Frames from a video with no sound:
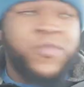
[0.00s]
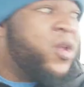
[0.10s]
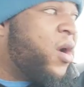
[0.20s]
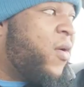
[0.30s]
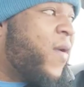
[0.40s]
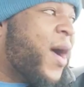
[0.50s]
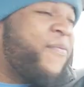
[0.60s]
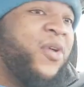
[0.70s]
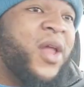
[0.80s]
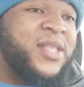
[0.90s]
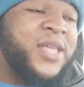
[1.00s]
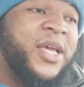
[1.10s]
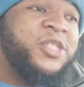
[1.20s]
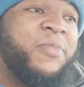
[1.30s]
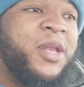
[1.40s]
You know, I feel like
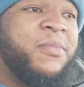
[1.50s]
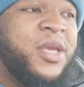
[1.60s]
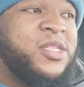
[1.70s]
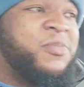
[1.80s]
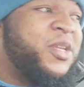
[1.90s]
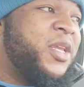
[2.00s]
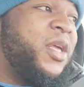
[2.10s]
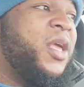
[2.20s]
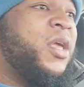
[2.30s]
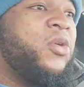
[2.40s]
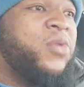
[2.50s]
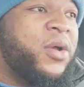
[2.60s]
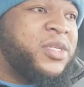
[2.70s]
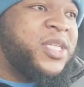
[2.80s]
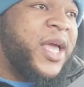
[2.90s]
Tank should be the easy, but then again, you
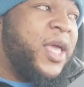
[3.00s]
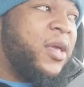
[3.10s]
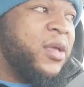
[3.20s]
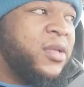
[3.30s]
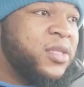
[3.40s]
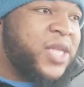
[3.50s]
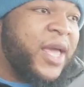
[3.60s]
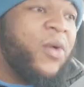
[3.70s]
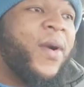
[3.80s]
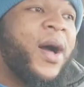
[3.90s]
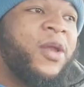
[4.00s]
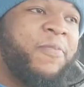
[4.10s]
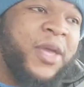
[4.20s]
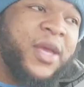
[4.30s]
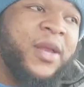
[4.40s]
notice Tank take a while to
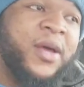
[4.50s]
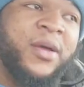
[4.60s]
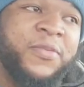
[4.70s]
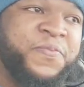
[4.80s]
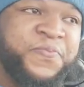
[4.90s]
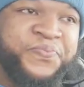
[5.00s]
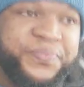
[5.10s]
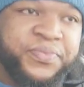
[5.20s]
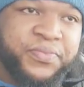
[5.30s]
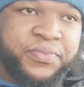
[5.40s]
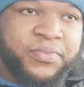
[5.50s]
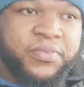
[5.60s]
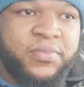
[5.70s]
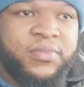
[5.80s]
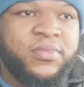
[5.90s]
pick it up.
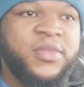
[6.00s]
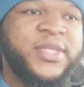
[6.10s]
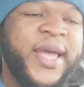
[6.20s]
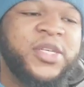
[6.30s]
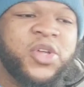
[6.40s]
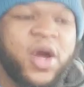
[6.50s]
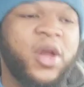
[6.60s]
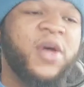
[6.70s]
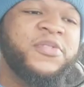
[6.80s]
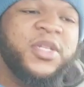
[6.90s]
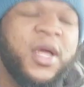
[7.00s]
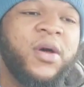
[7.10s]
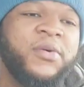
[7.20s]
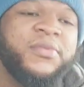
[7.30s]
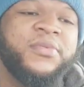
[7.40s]
Tank start off
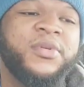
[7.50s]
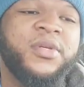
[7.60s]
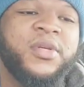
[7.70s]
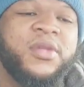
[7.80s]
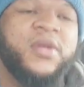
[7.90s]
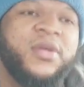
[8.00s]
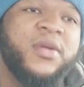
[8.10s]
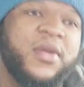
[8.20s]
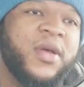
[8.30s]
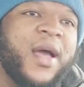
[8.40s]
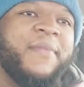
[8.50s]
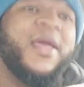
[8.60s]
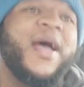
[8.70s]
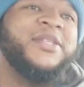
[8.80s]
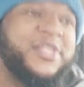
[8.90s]
slow. I
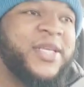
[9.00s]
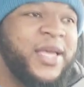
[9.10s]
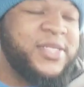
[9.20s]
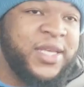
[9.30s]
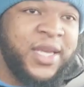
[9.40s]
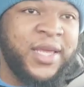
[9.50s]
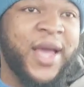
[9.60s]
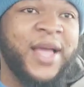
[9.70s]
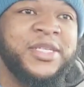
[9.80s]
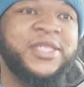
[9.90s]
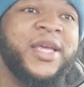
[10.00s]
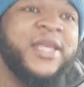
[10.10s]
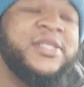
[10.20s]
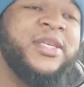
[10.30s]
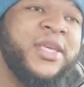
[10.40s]
mean, I just ain't seen, I just
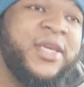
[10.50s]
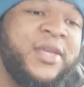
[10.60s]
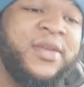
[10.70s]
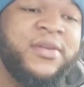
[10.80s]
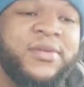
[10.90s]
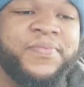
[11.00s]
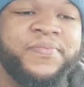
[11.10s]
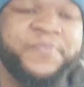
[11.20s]
ain't seen